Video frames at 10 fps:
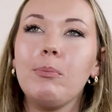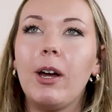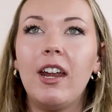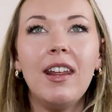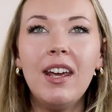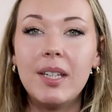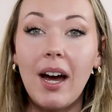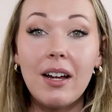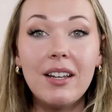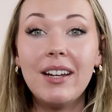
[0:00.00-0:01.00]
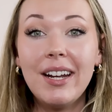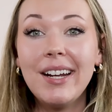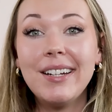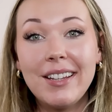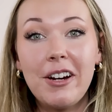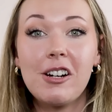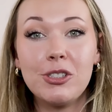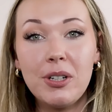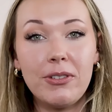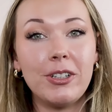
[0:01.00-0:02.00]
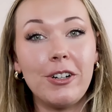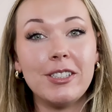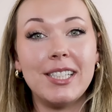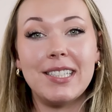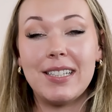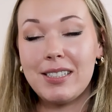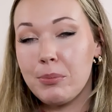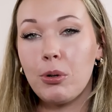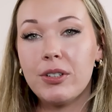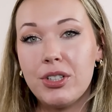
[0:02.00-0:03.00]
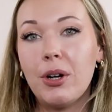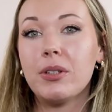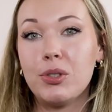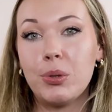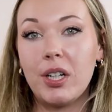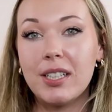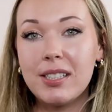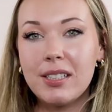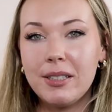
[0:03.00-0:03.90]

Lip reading: But yeah, they are two different currencies, and that's important to know as a tourist.